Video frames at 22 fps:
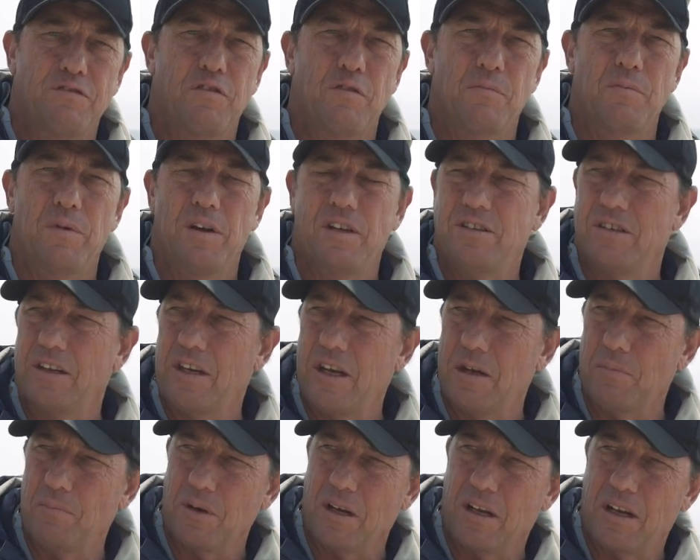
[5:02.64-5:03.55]
for me to
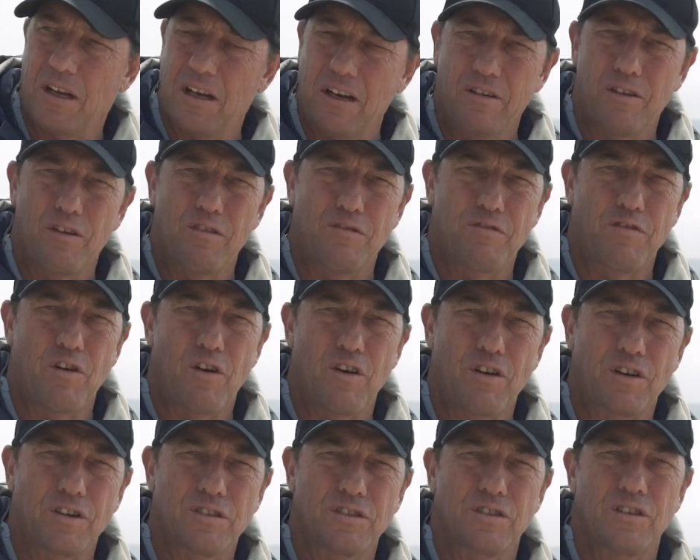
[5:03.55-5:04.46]
keep it clear of
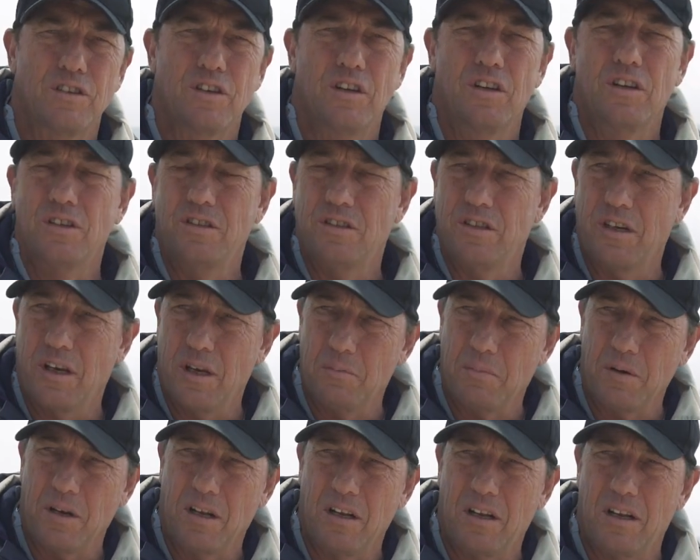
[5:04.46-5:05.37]
rocks, to
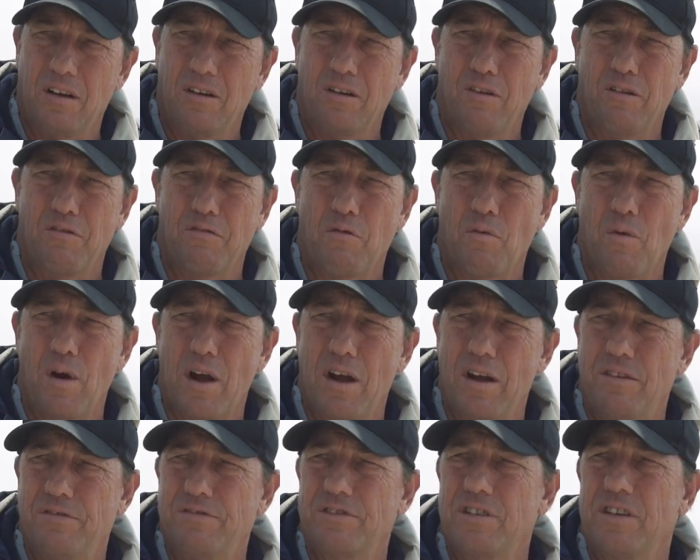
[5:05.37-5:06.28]
keep it clear of
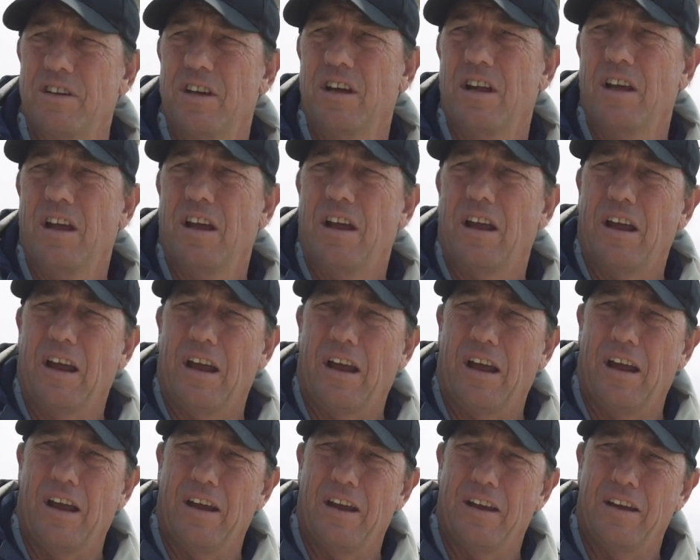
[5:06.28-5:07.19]
waves,
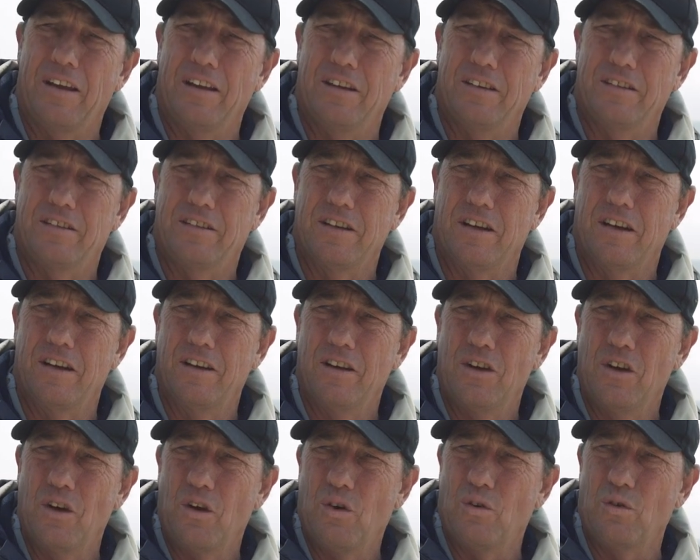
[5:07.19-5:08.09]
and
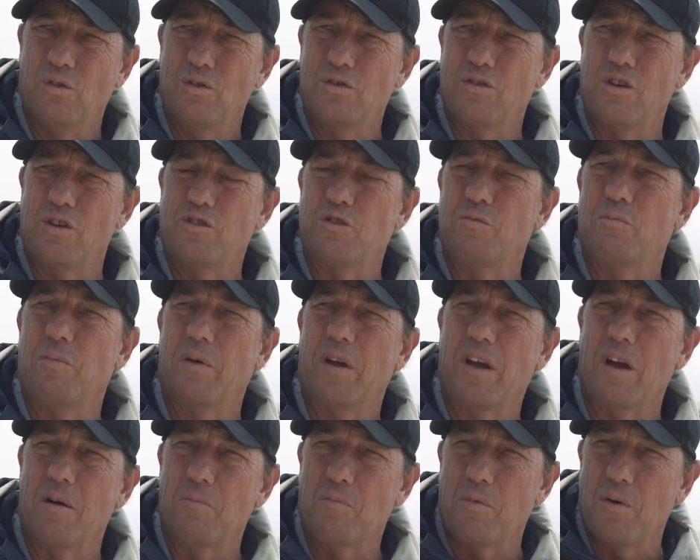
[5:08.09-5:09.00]
also to
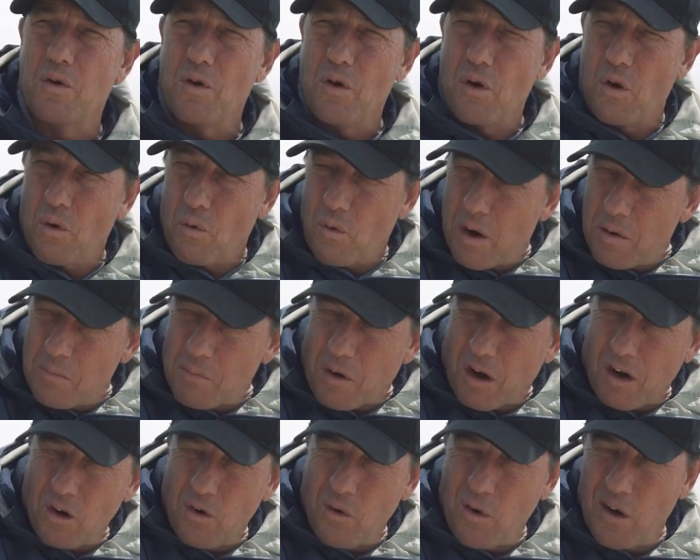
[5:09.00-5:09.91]
pick up where
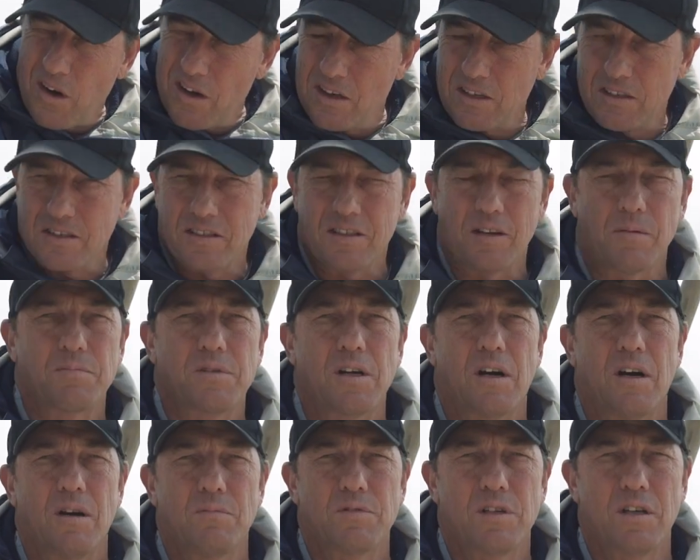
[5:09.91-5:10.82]
my lure is
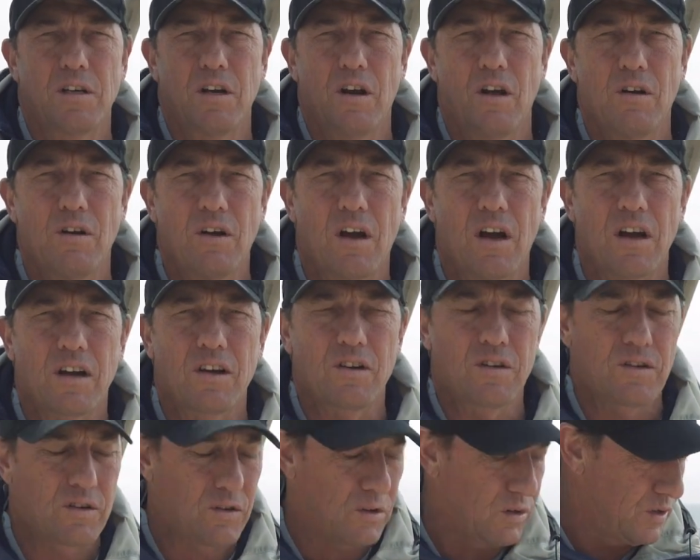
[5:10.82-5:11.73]
sometimes in low light
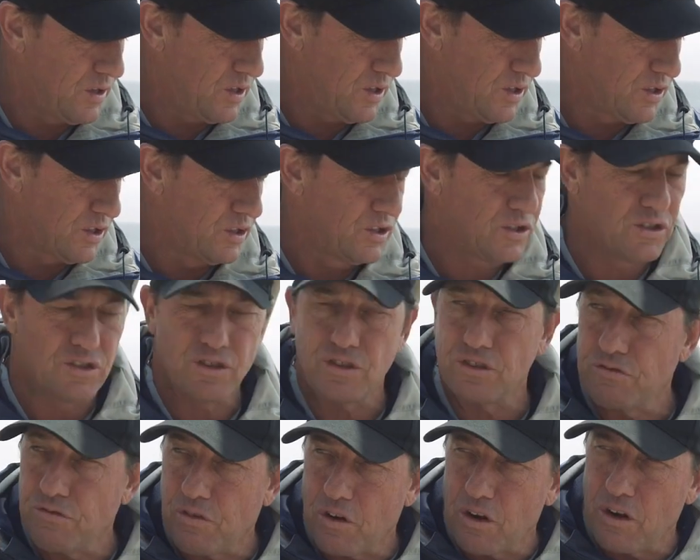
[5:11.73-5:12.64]
conditions,
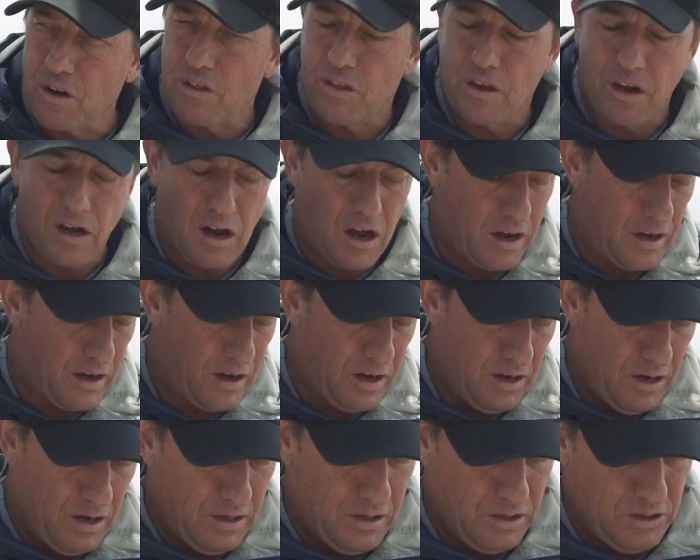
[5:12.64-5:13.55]
just follow the line.
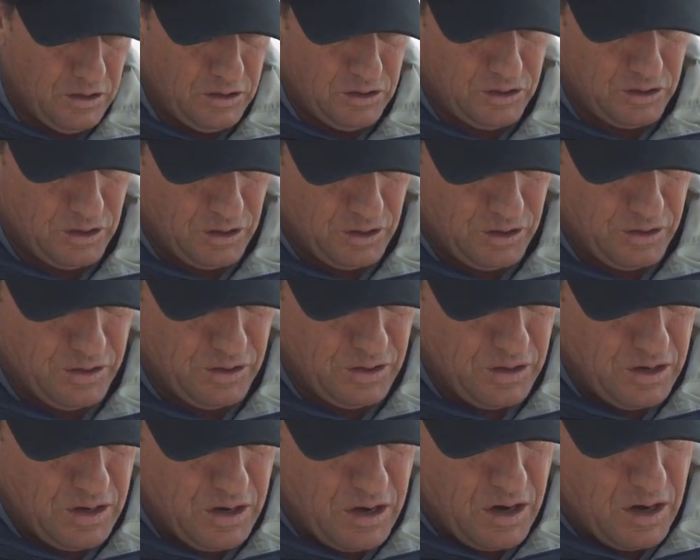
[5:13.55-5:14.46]
So
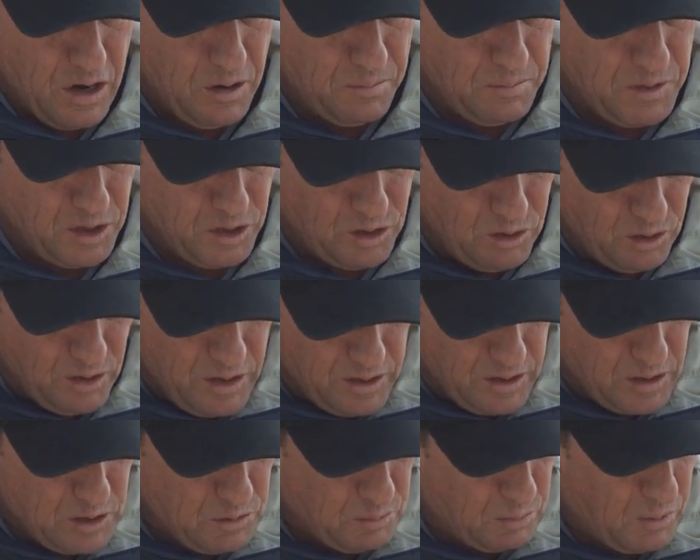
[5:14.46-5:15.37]
I'm
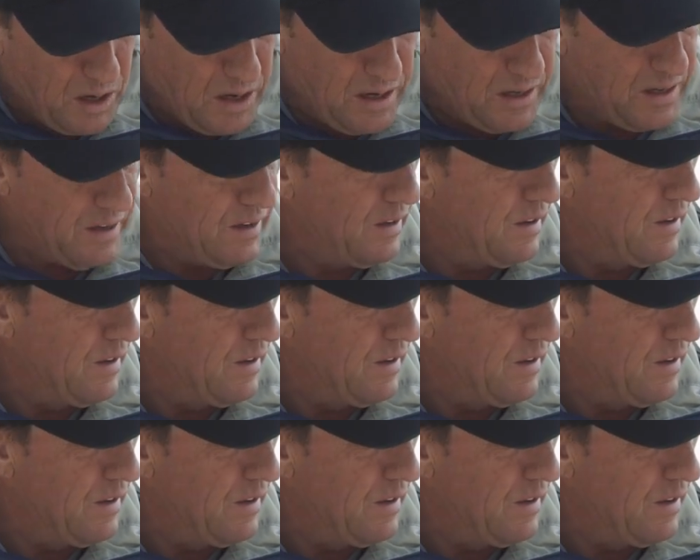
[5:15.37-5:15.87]
enjoying this braid.